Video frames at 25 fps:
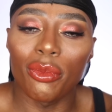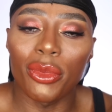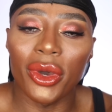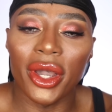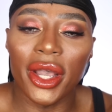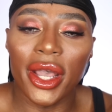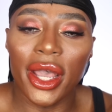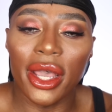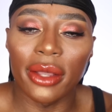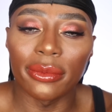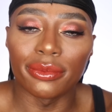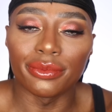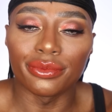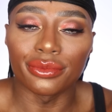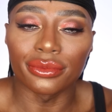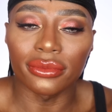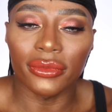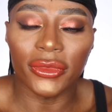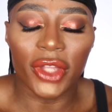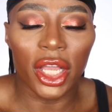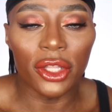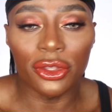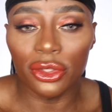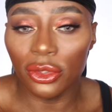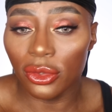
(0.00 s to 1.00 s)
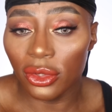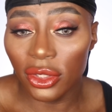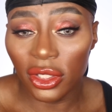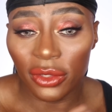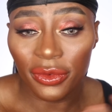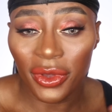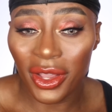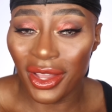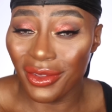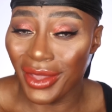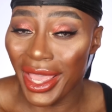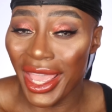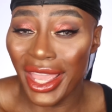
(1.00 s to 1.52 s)
But I do love
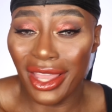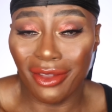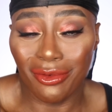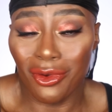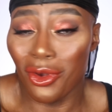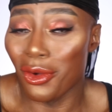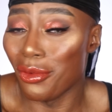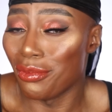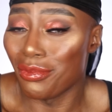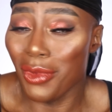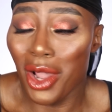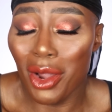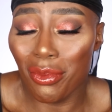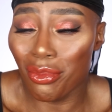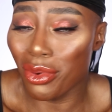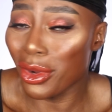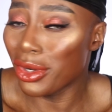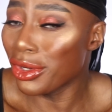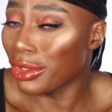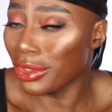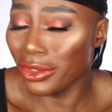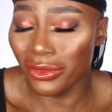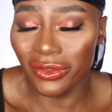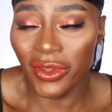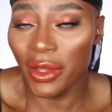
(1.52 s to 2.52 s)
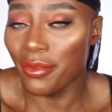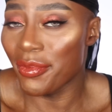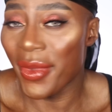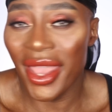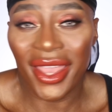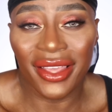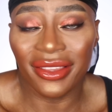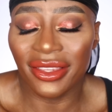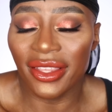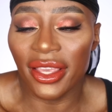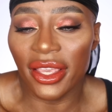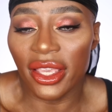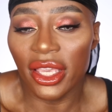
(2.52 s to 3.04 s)
her. Her products are
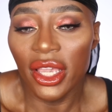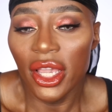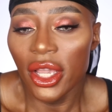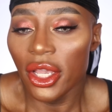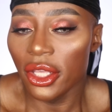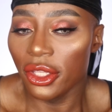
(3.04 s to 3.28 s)
amazing.